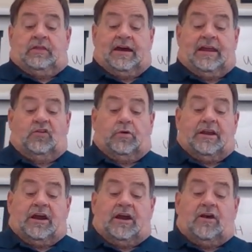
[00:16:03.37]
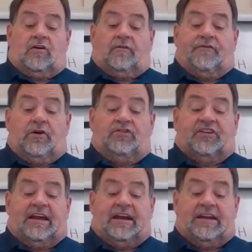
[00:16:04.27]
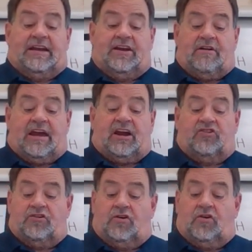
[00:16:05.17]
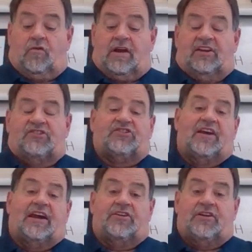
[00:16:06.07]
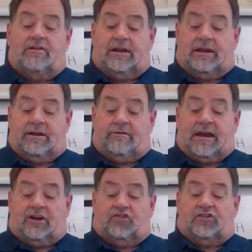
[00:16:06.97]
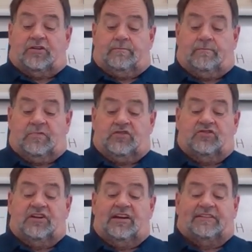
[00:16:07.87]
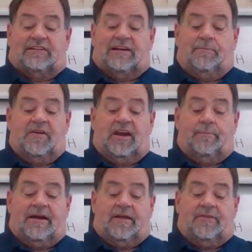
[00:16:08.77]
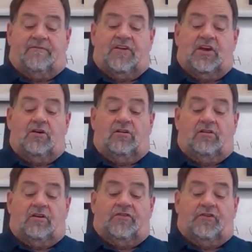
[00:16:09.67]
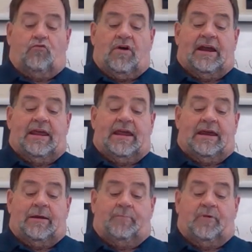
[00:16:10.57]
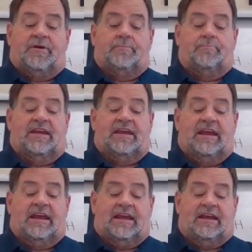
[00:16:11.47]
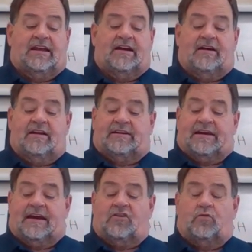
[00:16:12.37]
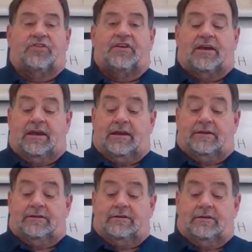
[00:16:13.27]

That is what I call first-hand interaction over a secondary interaction. There's just something about the feel of the writing implement being in contact with the hand.